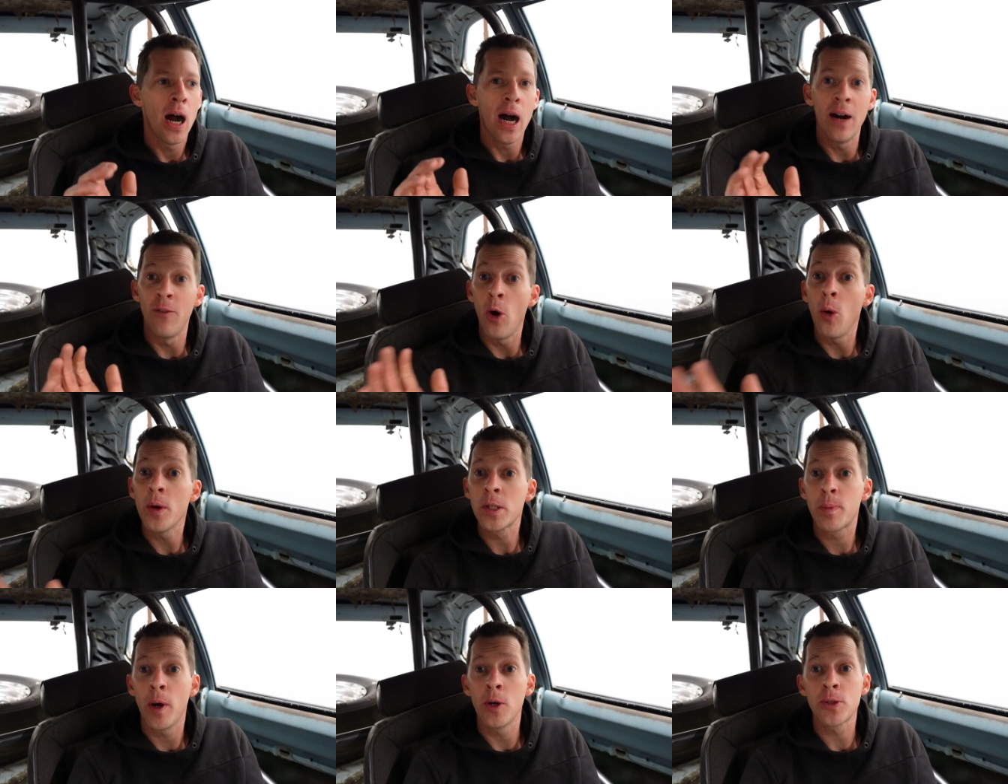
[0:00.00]
I've
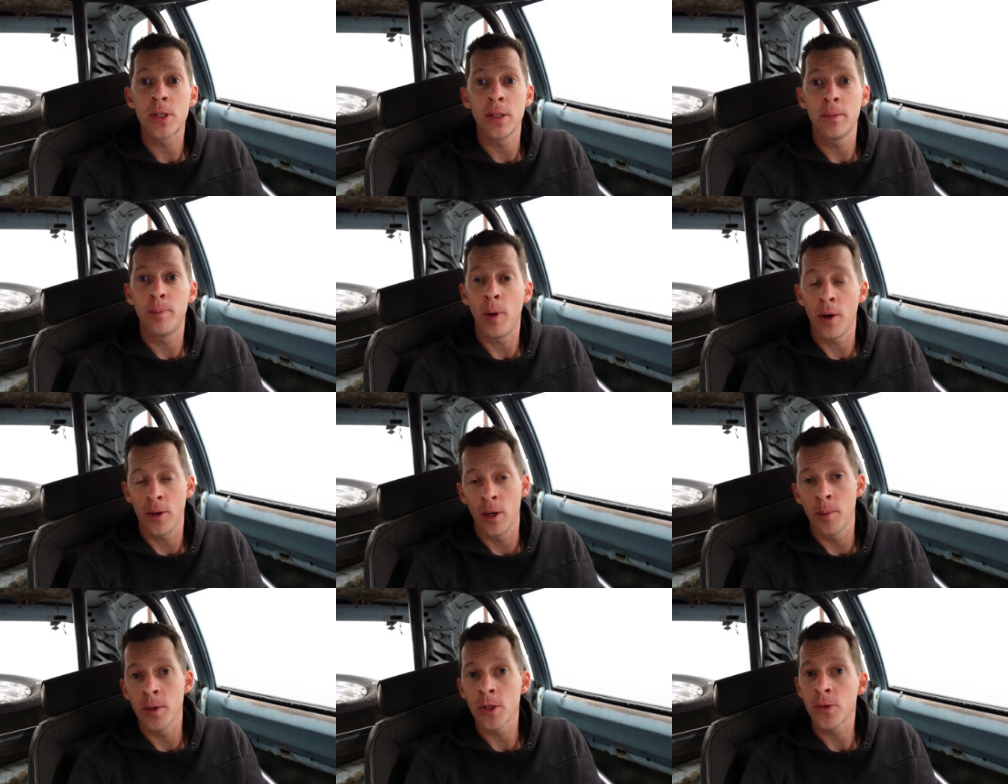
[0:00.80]
always posted part
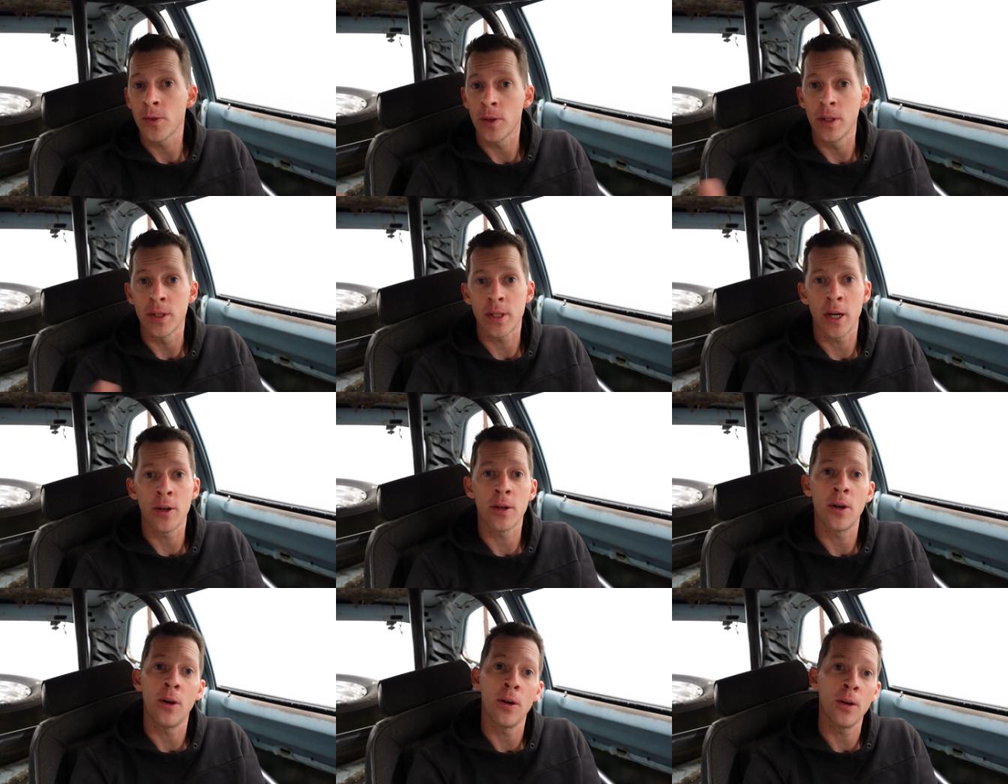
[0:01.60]
numbers for the
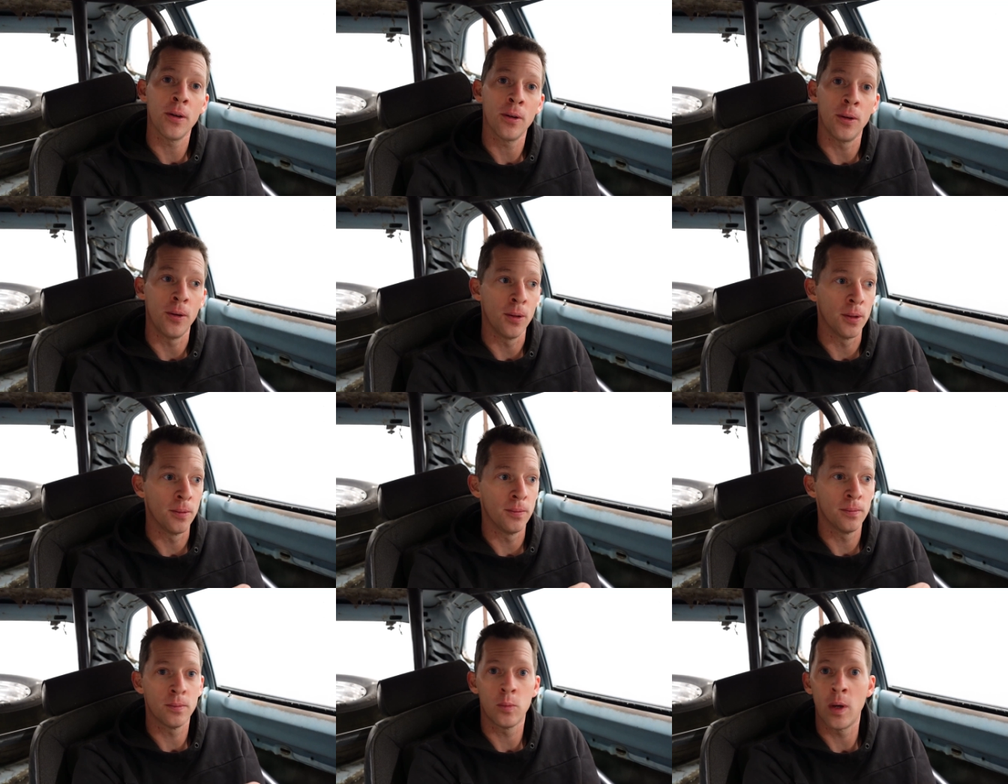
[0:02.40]
entire car
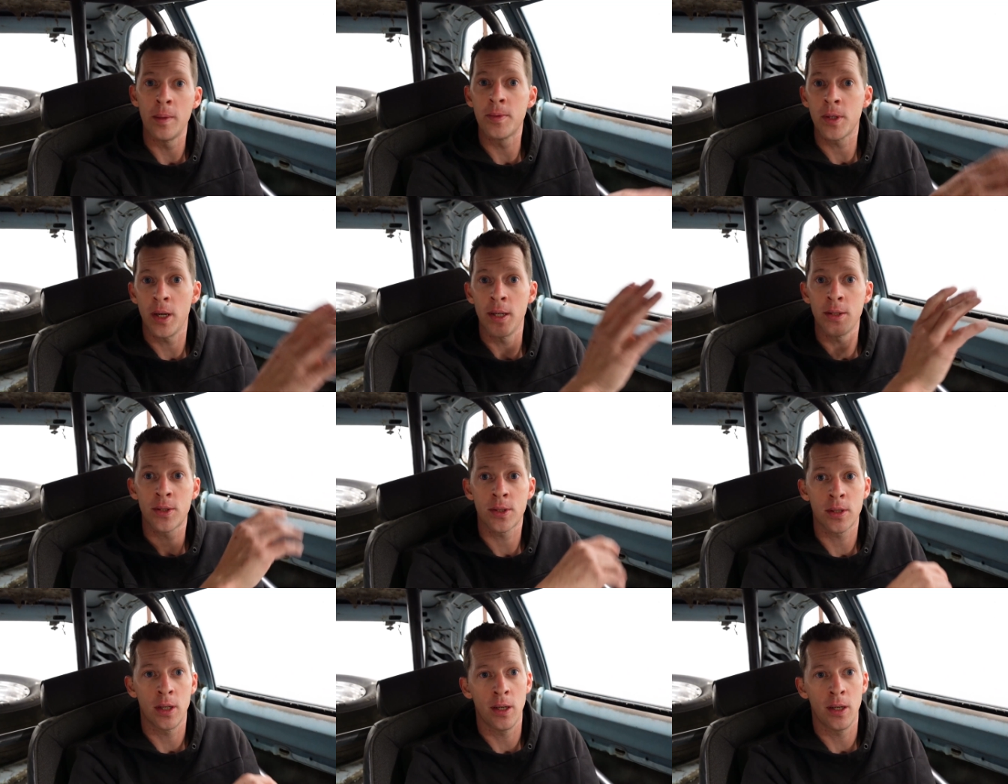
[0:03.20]
on websites.